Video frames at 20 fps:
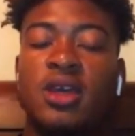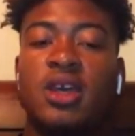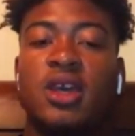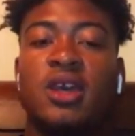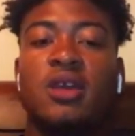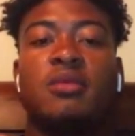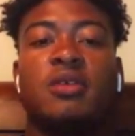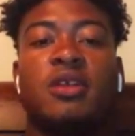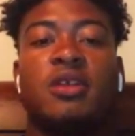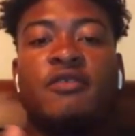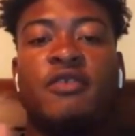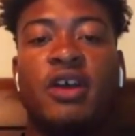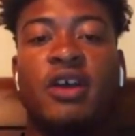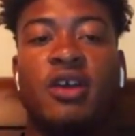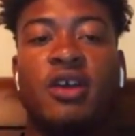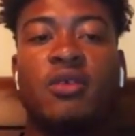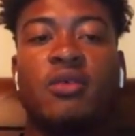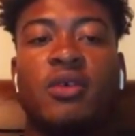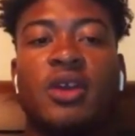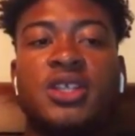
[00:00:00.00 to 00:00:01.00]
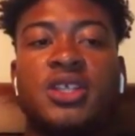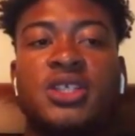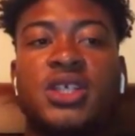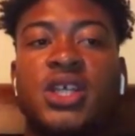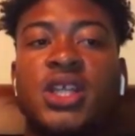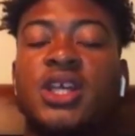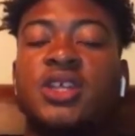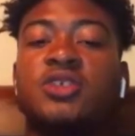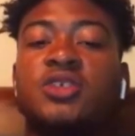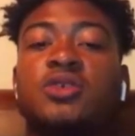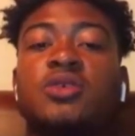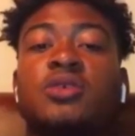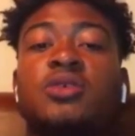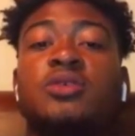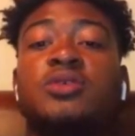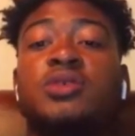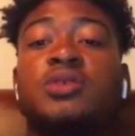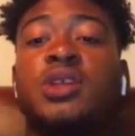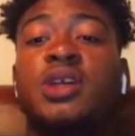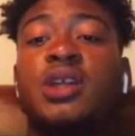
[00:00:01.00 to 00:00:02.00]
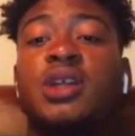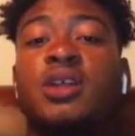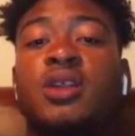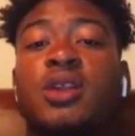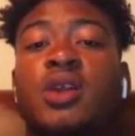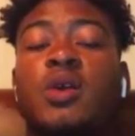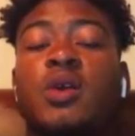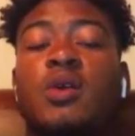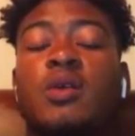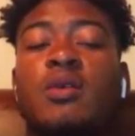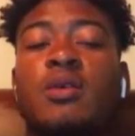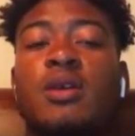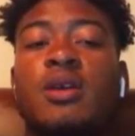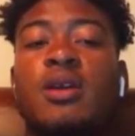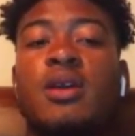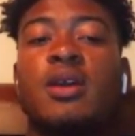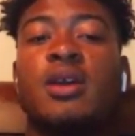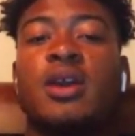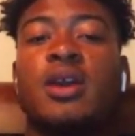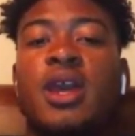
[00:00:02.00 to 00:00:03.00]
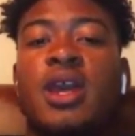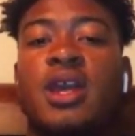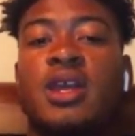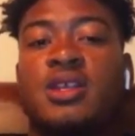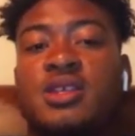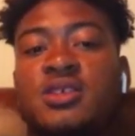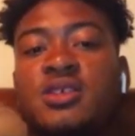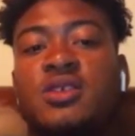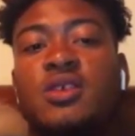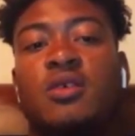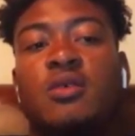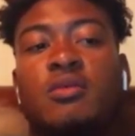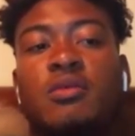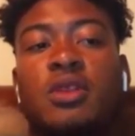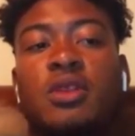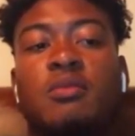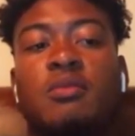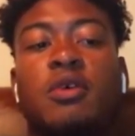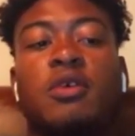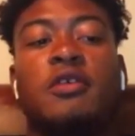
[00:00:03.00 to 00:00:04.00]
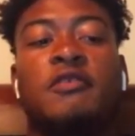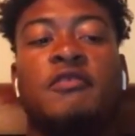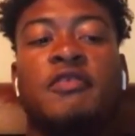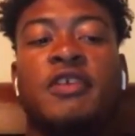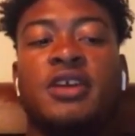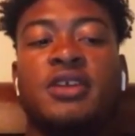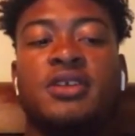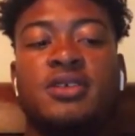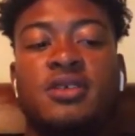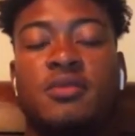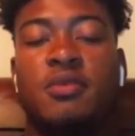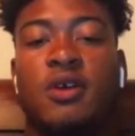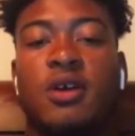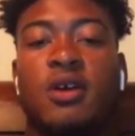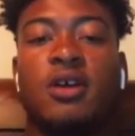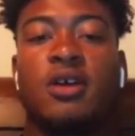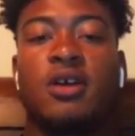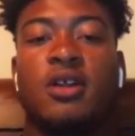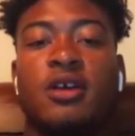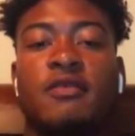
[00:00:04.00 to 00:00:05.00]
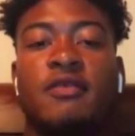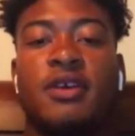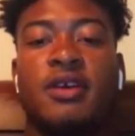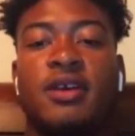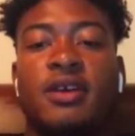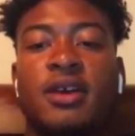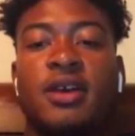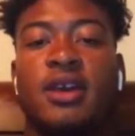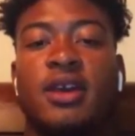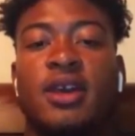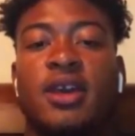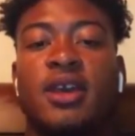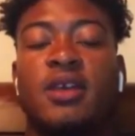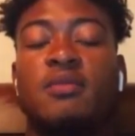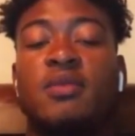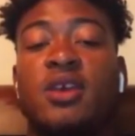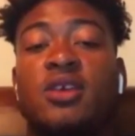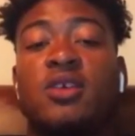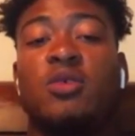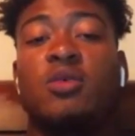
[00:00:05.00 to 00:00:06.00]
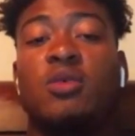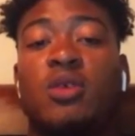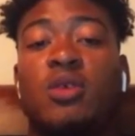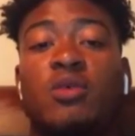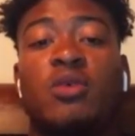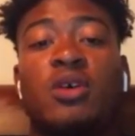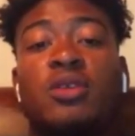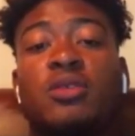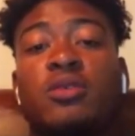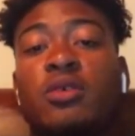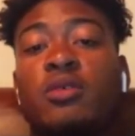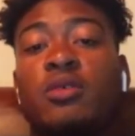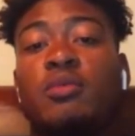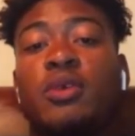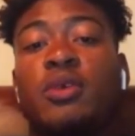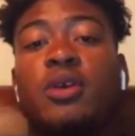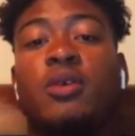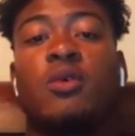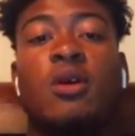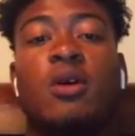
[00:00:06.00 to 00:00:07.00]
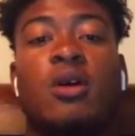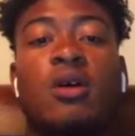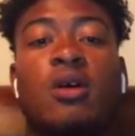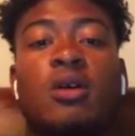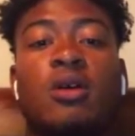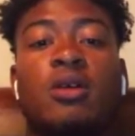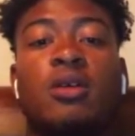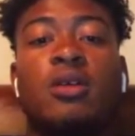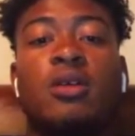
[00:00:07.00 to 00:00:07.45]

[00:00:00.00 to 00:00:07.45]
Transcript: He able to evaluate you and let you know what you need to do, and just don't the motivational part of it. He make you want to run through a brick wall.